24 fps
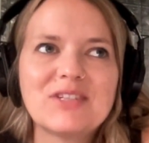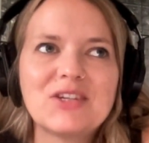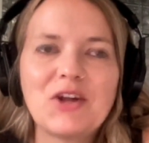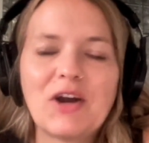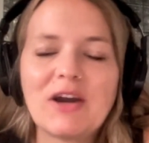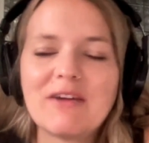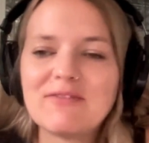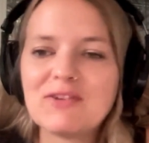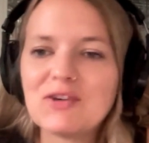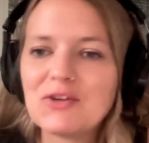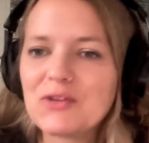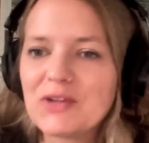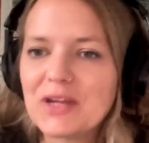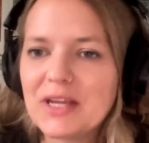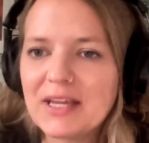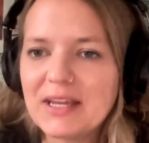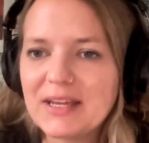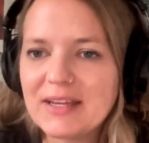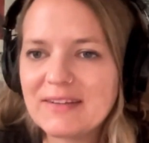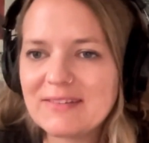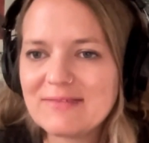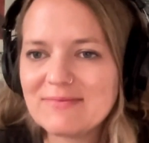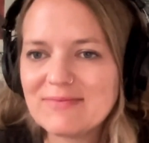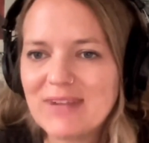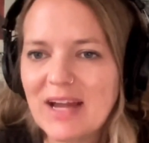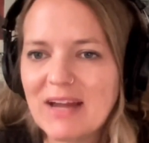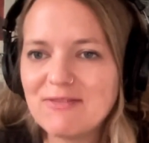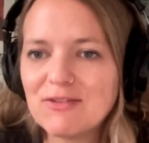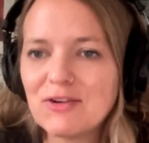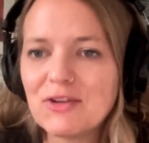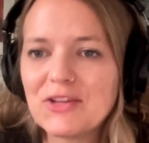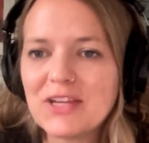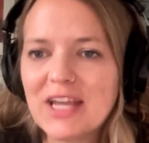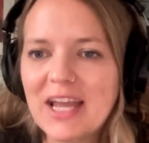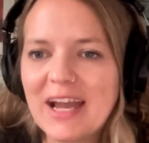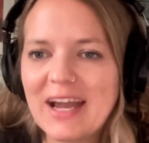I've only
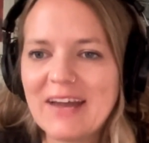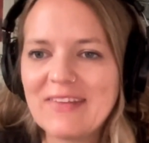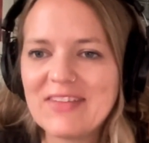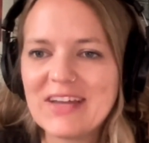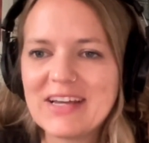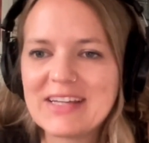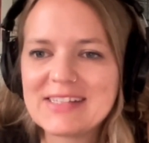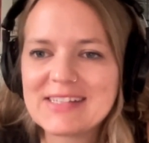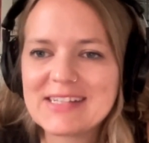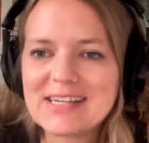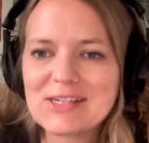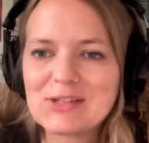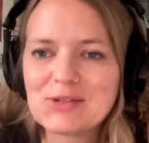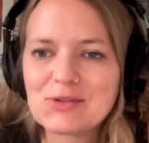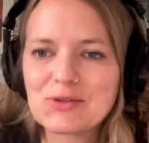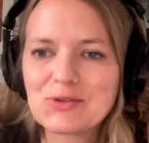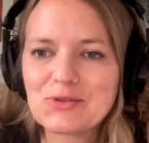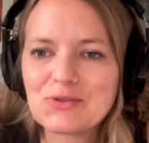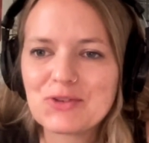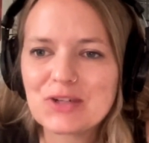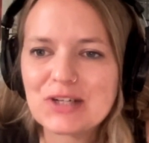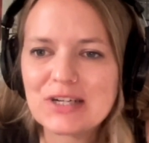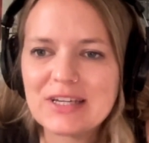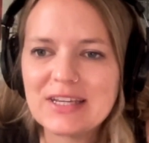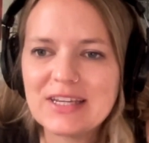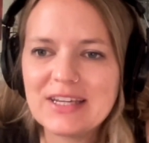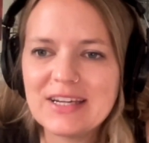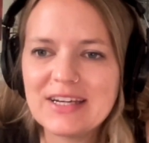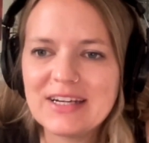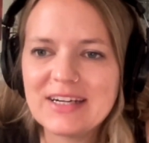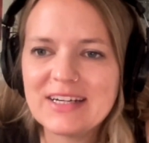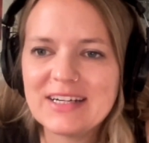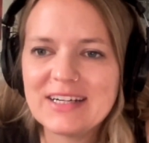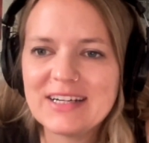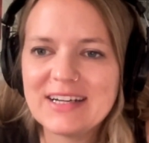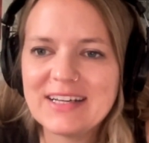had that schedule for a
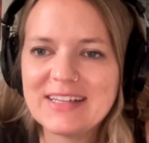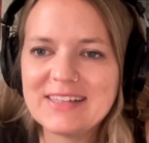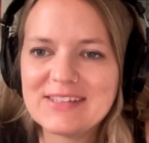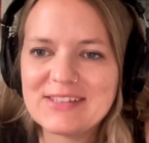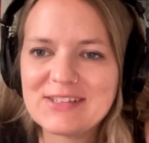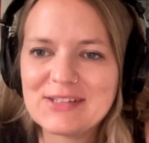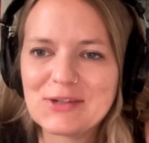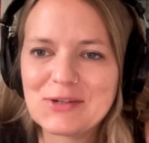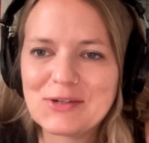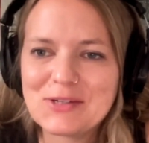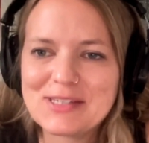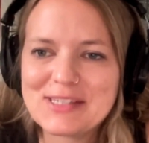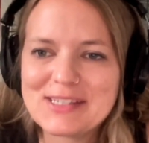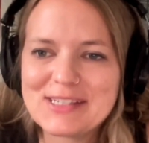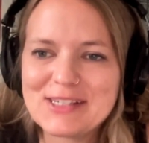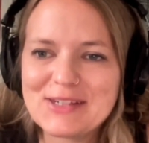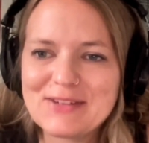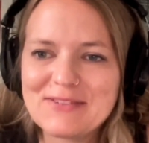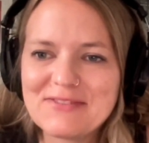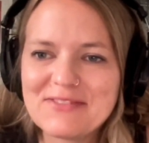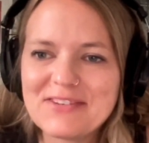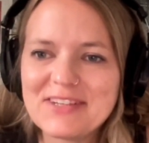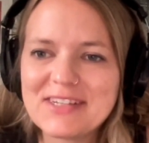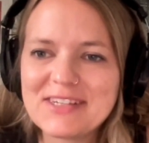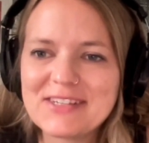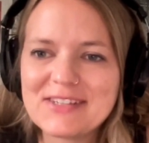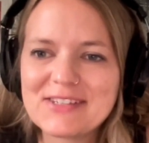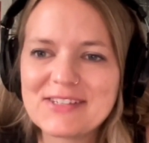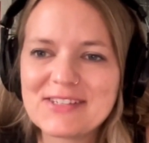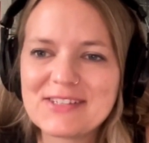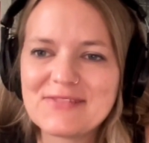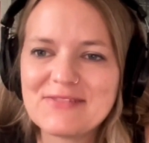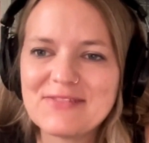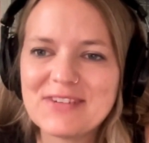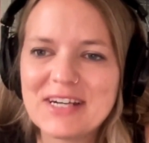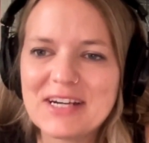year. And so it still
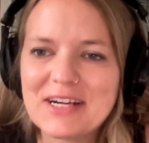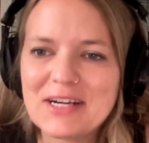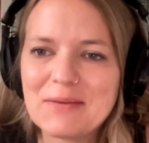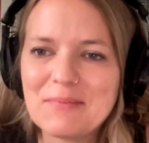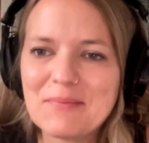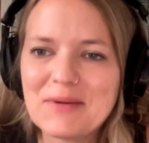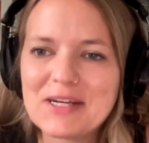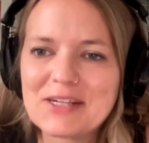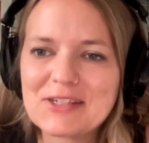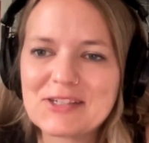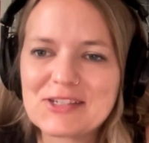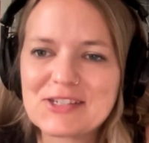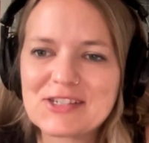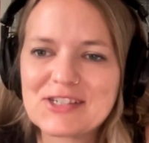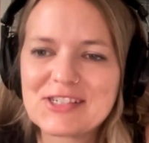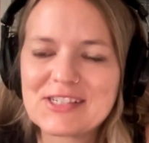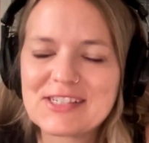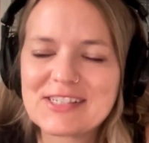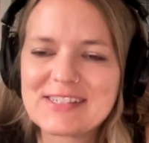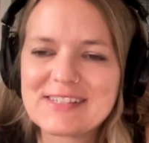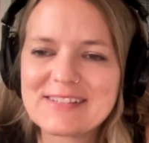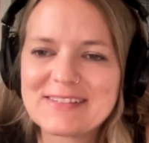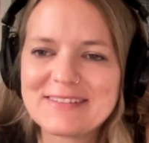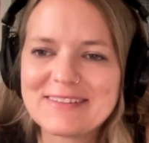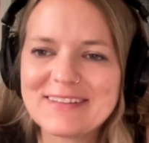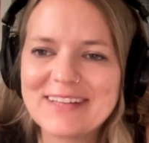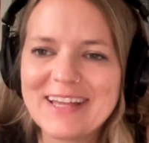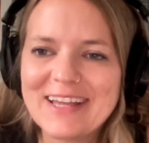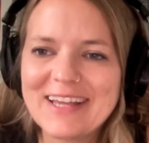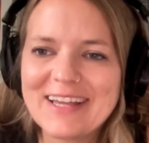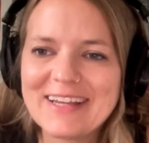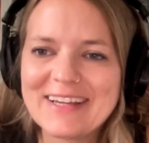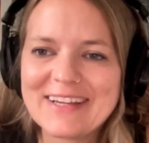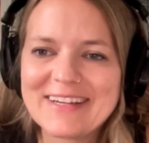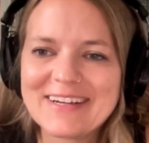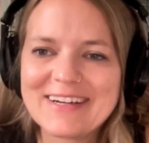feels very much
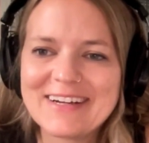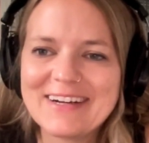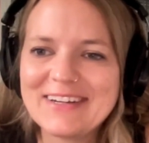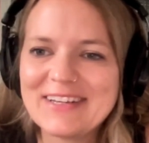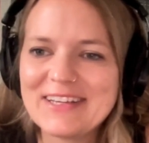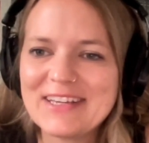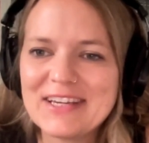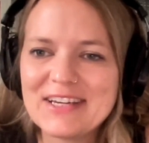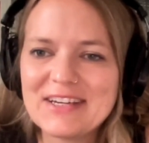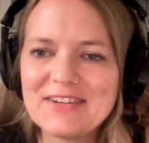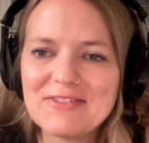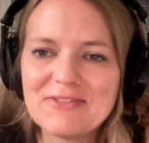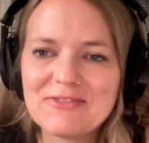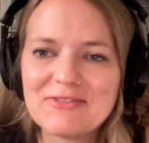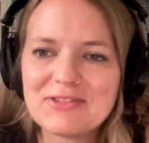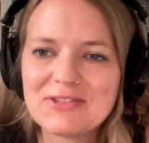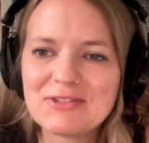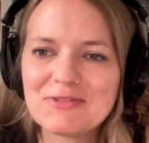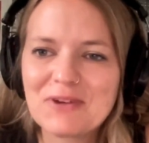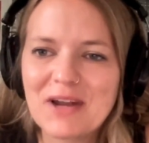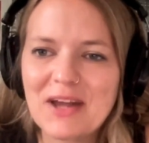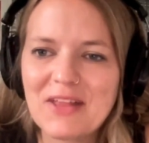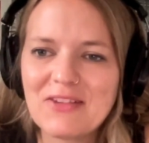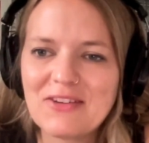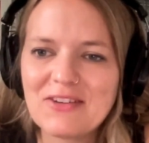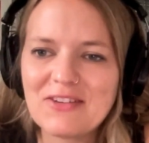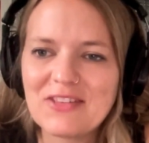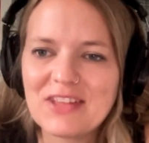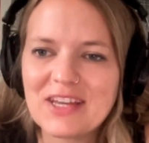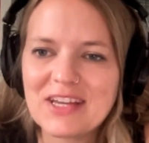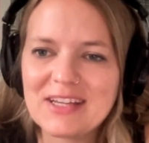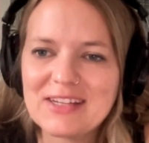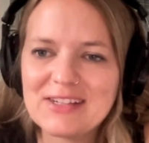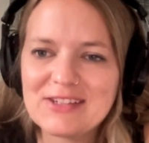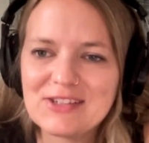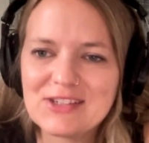like a gift rather
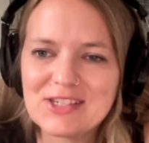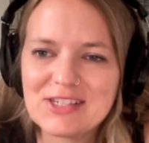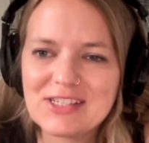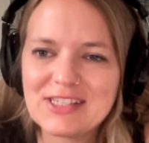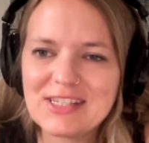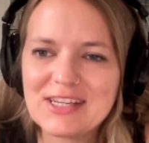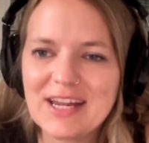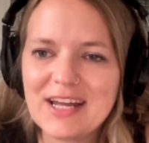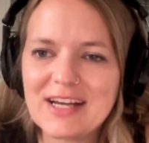than just an